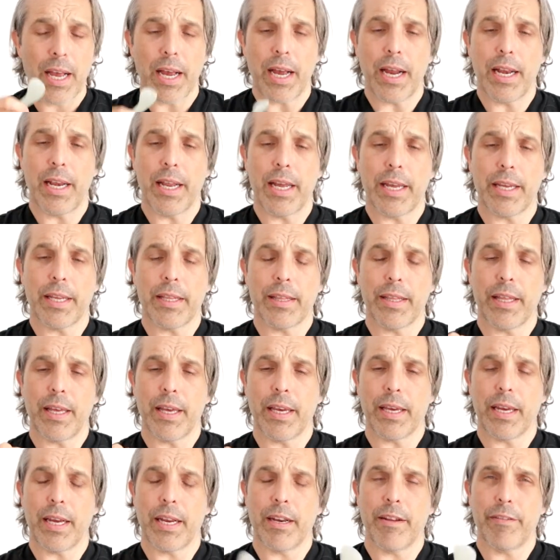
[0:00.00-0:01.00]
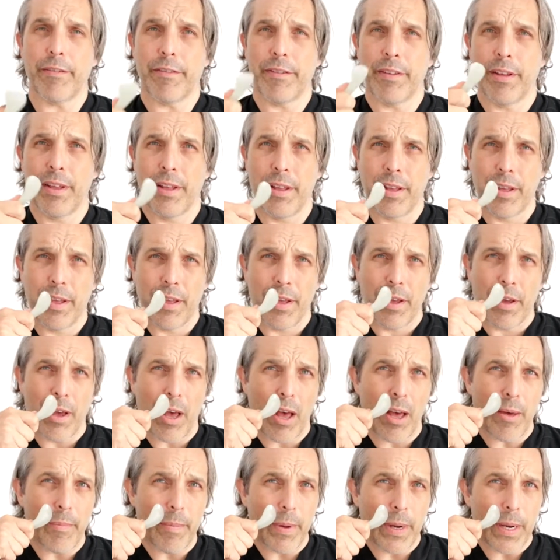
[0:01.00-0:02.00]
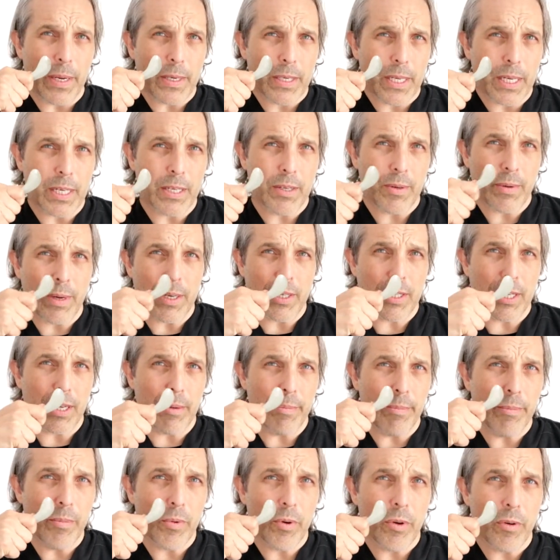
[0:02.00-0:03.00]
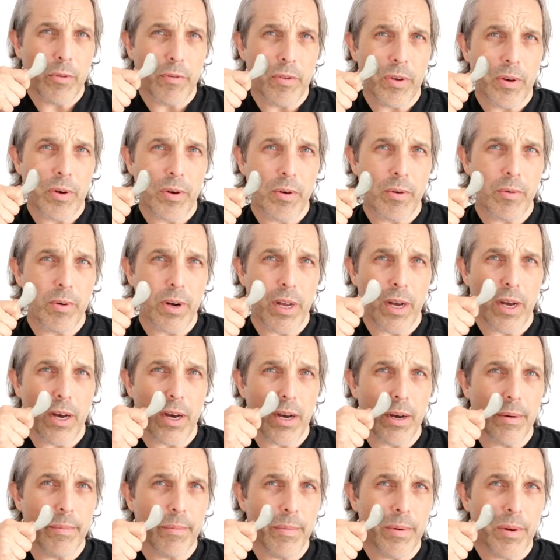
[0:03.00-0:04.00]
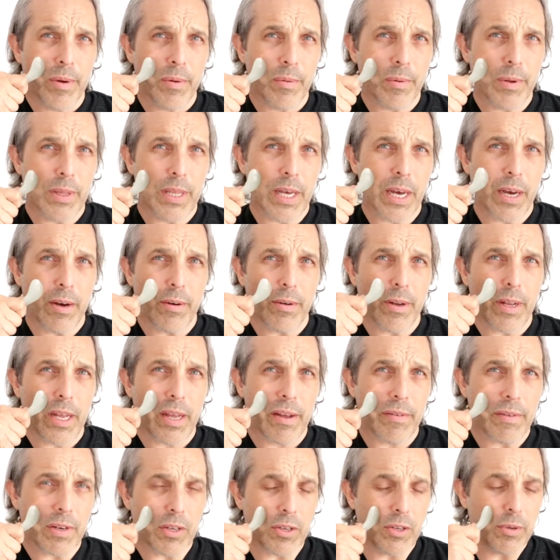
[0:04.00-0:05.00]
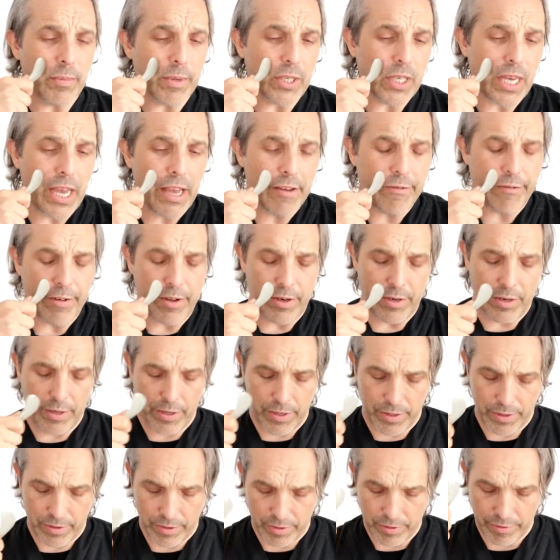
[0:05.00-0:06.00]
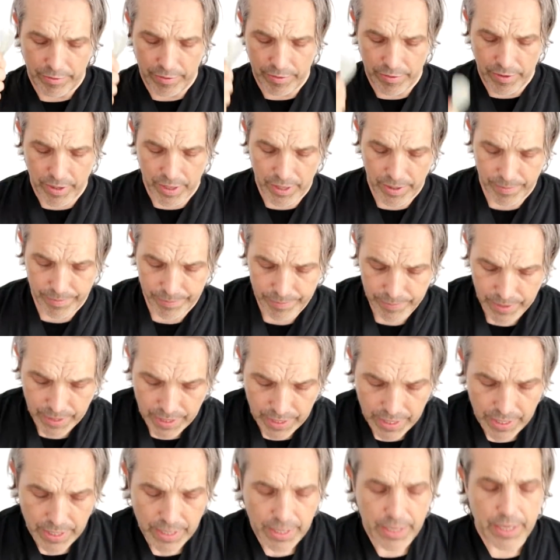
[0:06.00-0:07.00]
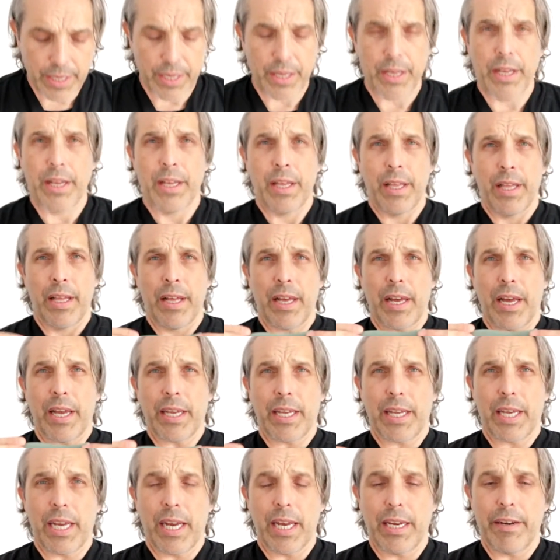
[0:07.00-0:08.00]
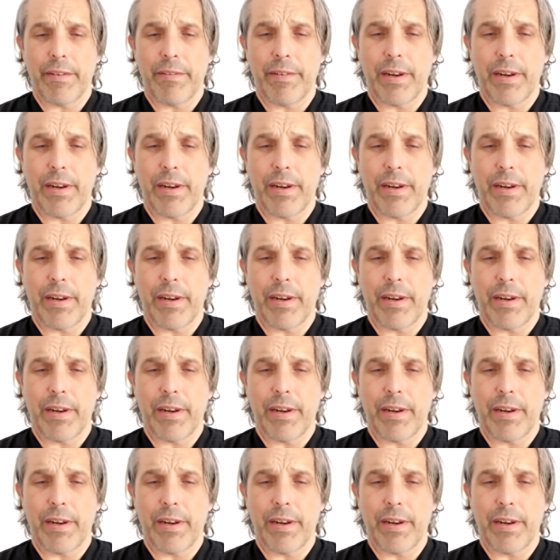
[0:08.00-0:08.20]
like the kind of ability to actually move your whole arm without having too much effort of your arm. I kind of